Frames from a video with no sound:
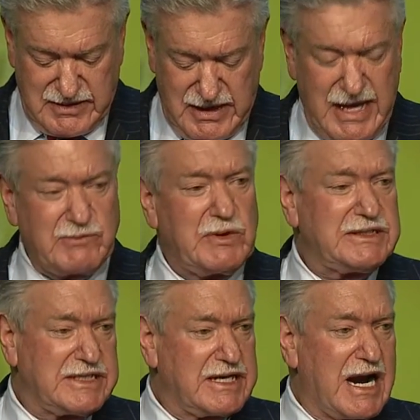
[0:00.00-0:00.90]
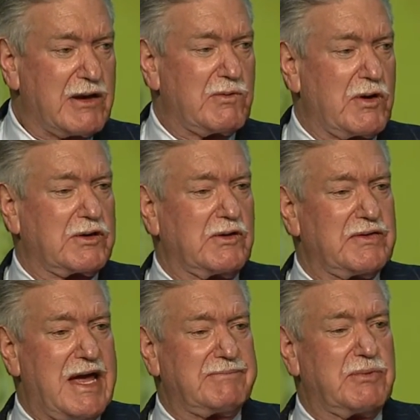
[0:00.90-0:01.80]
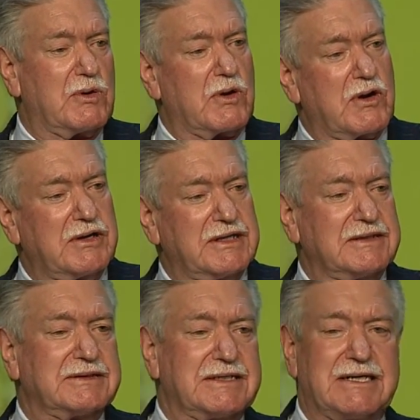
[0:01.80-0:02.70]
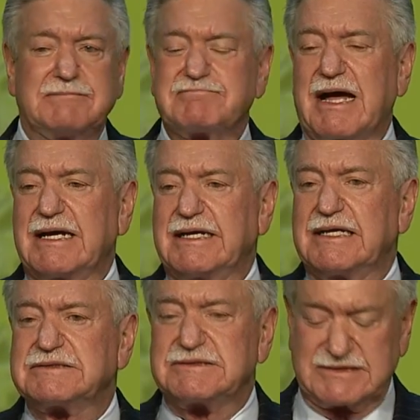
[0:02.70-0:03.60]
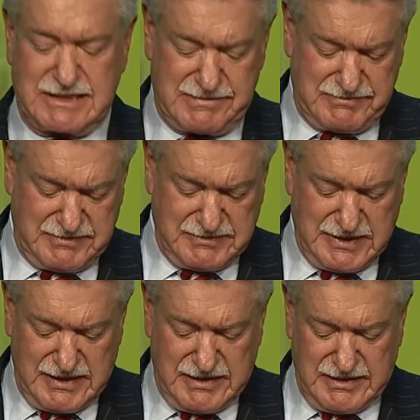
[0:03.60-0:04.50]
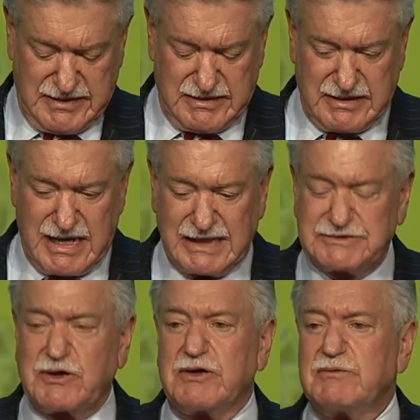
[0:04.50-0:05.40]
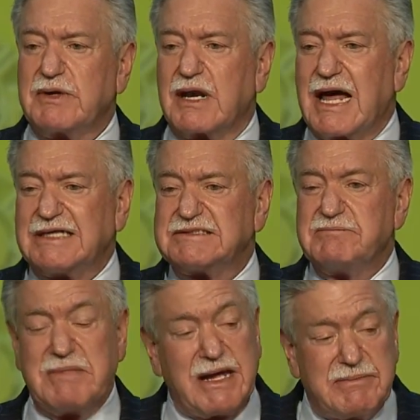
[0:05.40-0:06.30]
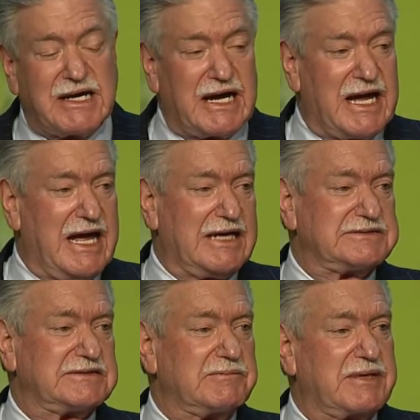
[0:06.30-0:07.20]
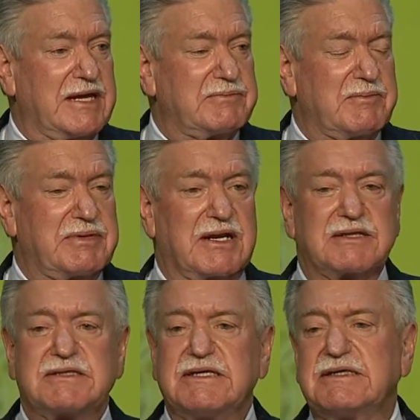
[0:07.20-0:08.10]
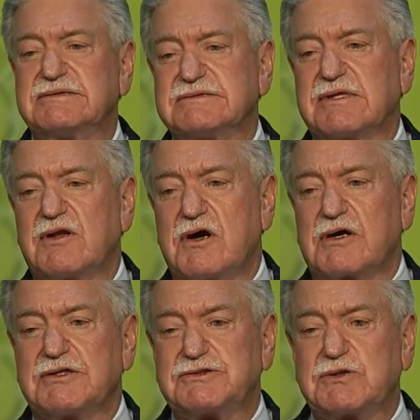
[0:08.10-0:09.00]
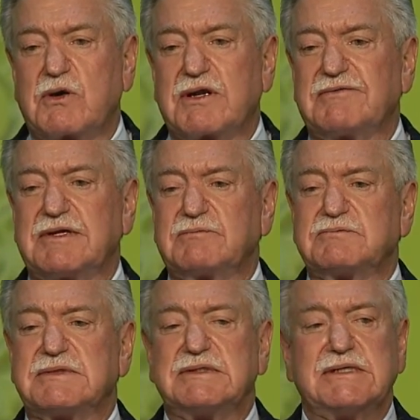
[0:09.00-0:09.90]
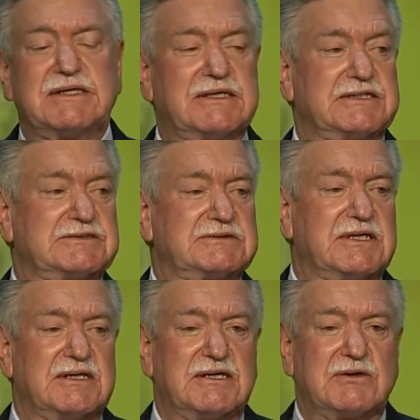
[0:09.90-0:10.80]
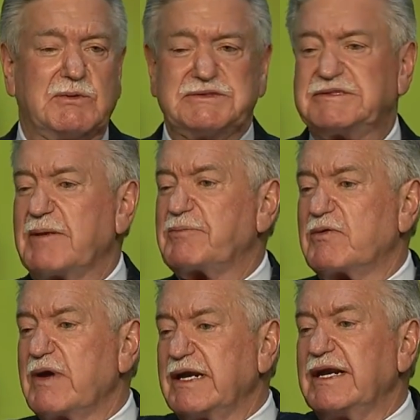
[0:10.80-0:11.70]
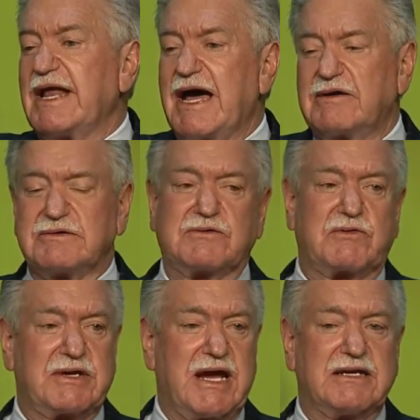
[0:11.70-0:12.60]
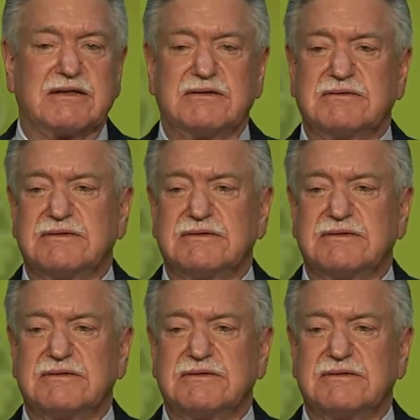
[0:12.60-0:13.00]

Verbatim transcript: And we did our work on that board, and uh, I guess uh, I started realizing maybe I had some capability. The long and the short of it is we separated out and created